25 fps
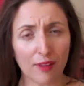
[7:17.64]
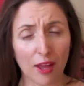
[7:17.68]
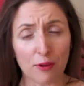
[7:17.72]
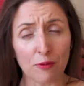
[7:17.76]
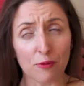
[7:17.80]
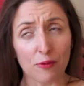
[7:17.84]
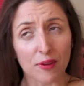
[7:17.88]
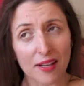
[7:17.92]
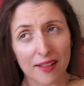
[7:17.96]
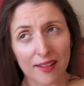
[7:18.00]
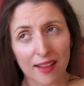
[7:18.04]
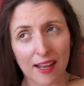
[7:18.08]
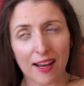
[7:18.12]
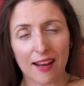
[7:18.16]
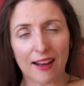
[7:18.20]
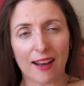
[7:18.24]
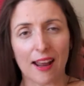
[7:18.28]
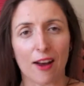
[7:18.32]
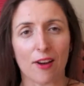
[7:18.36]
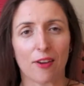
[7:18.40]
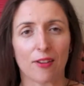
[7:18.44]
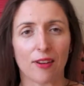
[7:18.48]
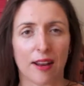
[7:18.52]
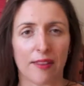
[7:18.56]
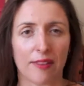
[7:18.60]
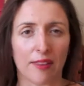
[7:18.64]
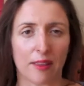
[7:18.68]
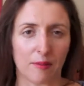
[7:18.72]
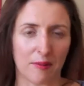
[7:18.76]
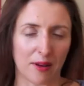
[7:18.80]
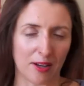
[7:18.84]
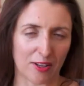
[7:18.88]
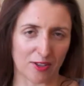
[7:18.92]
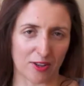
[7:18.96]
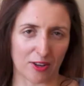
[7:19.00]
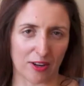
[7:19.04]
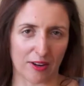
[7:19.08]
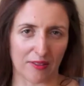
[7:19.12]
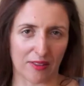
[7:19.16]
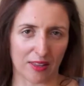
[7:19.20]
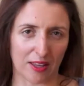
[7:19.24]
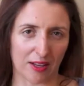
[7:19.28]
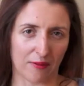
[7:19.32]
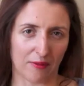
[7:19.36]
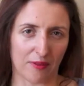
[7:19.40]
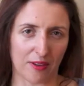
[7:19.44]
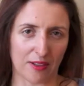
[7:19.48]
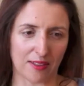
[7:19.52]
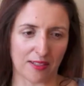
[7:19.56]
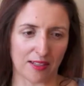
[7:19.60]
Relay it out and then make sure
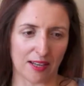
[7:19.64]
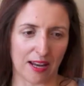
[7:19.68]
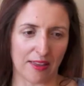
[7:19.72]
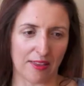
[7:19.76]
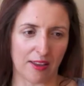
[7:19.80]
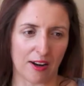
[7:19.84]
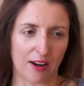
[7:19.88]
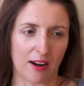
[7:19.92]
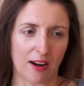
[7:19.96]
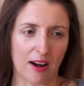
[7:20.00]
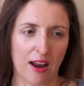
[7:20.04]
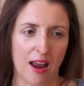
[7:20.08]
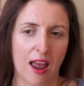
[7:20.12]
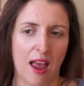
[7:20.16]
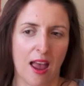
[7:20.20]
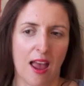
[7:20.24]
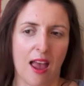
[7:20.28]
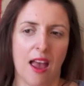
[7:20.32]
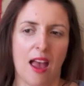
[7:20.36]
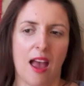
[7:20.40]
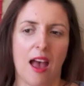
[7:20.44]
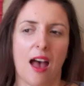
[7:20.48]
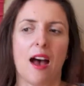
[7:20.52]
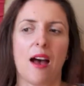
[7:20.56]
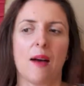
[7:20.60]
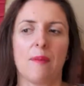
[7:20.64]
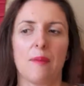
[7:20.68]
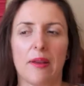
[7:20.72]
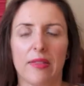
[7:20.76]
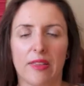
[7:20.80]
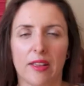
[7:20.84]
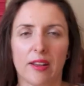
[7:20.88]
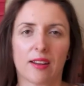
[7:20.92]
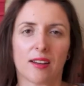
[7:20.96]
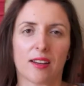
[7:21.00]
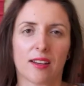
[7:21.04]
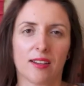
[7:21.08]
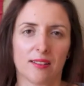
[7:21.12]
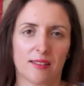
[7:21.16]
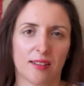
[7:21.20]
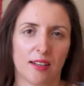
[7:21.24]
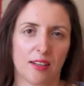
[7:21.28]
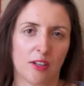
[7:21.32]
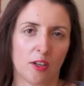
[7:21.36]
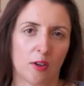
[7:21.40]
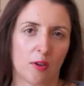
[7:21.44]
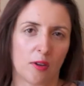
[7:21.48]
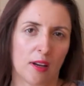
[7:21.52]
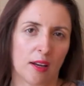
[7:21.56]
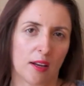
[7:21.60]
everything fit together, and then
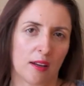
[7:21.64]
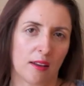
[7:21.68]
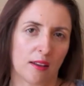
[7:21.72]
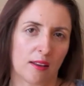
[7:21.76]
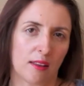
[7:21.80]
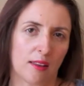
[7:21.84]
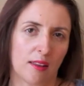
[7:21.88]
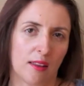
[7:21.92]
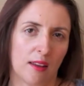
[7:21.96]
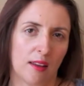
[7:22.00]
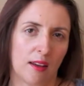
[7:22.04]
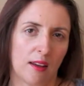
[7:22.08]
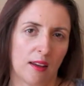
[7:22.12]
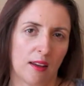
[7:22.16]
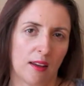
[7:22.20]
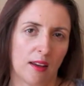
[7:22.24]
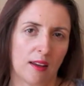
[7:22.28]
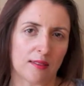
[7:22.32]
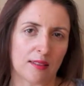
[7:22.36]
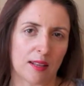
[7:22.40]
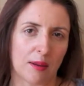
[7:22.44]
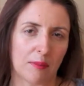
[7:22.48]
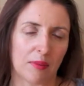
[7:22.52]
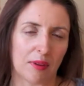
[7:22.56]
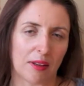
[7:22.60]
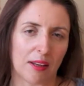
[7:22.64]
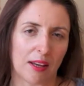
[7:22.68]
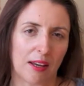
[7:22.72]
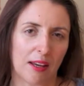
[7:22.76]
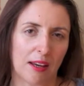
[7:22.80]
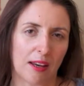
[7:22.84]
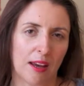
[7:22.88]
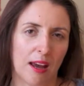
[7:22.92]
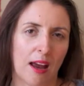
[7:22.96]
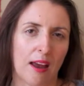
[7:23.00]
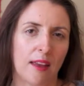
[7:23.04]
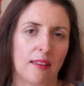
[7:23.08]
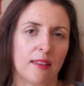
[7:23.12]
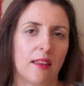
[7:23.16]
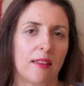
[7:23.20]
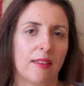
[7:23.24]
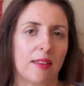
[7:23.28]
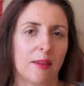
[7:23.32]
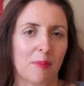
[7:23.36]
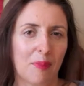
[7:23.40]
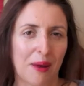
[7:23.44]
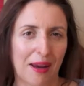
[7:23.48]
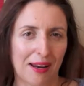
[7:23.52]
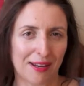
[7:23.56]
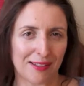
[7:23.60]
continuing the assembly and then
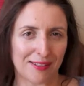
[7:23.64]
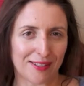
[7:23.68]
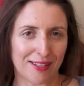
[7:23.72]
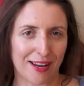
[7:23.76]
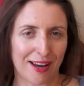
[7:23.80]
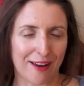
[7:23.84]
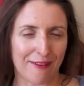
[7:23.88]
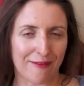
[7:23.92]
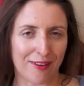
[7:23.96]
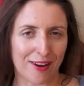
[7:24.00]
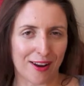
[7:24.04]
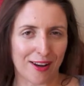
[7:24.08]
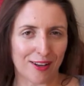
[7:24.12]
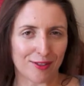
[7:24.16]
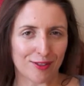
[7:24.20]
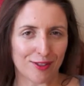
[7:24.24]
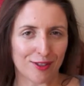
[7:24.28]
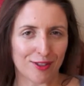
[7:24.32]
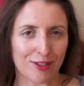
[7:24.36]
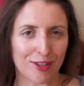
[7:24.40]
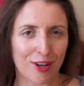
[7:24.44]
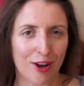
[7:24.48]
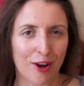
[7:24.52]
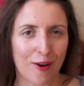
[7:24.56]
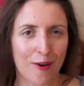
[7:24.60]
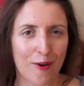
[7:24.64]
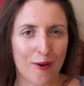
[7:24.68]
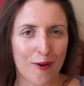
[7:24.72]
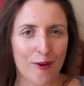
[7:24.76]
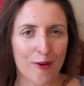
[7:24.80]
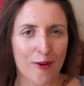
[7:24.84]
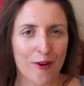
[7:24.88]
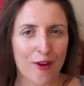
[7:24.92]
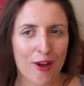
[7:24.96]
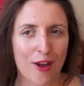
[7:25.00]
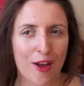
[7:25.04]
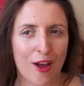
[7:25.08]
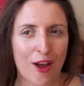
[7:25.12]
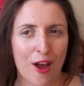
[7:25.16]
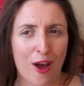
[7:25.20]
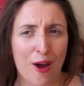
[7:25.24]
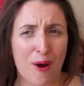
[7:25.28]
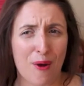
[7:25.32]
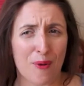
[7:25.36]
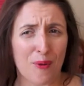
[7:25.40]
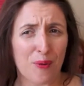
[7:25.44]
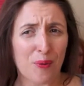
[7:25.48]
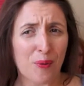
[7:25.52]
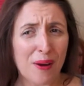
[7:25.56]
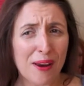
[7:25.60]
the painting of it. So
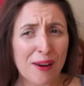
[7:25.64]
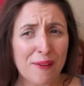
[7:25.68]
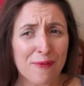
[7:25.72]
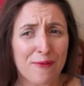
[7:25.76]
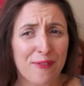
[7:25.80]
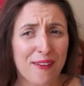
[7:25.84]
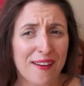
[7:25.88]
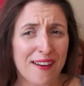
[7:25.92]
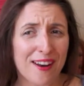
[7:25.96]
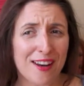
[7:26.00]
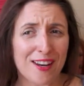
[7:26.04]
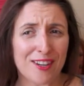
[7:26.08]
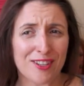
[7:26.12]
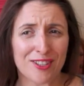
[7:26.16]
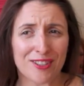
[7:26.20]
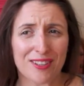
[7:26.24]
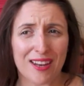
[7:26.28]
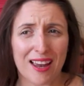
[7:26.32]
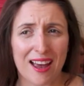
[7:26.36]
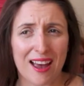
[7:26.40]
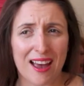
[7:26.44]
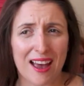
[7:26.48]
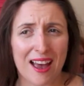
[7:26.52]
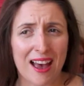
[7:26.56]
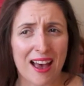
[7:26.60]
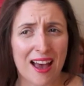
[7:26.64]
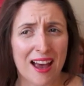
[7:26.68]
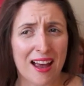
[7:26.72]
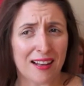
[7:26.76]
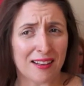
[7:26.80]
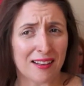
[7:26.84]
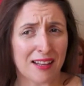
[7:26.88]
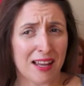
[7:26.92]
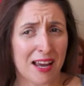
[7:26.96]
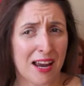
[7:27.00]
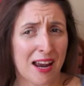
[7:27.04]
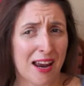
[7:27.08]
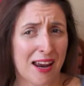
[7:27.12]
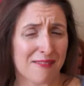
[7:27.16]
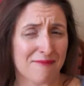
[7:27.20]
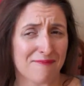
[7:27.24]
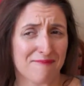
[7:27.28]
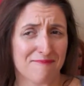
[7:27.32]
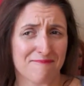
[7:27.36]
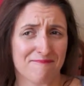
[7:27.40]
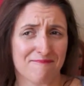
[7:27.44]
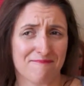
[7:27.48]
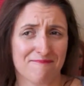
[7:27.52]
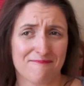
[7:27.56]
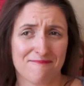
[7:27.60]
we finished at like
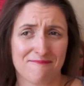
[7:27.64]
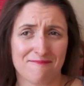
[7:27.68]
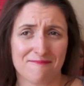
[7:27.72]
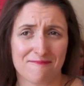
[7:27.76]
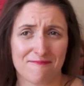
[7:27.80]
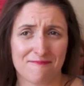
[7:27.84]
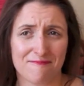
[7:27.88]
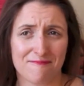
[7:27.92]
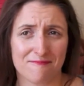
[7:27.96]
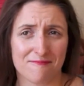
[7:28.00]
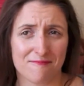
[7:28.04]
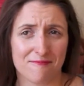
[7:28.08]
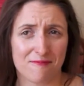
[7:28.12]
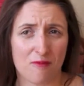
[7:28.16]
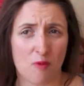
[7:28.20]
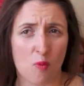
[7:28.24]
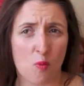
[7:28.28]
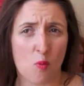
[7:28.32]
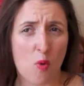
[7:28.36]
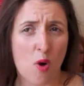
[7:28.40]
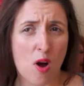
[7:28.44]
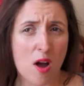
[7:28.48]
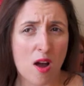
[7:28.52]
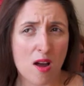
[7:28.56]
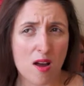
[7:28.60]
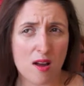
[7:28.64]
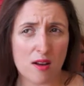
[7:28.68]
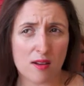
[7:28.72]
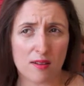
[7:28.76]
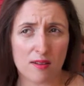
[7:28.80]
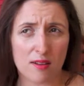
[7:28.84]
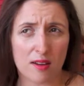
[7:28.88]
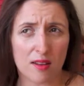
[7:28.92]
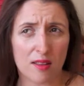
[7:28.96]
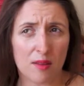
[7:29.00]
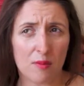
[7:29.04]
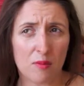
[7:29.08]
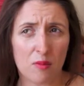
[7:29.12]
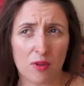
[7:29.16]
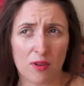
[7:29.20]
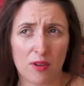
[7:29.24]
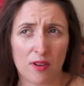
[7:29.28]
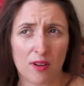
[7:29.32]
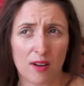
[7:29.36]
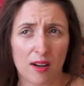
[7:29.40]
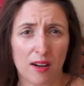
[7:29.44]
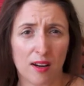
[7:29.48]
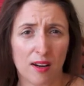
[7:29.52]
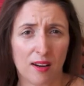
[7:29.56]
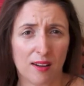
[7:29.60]
1 in the
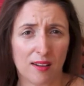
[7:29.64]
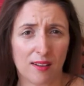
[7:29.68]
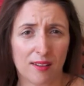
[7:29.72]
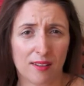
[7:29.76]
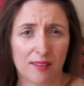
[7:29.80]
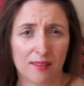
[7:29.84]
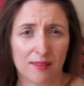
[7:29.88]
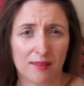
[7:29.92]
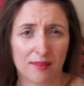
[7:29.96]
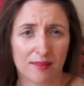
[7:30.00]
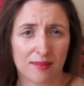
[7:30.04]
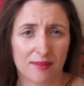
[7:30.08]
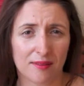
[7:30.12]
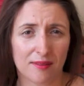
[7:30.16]
morning.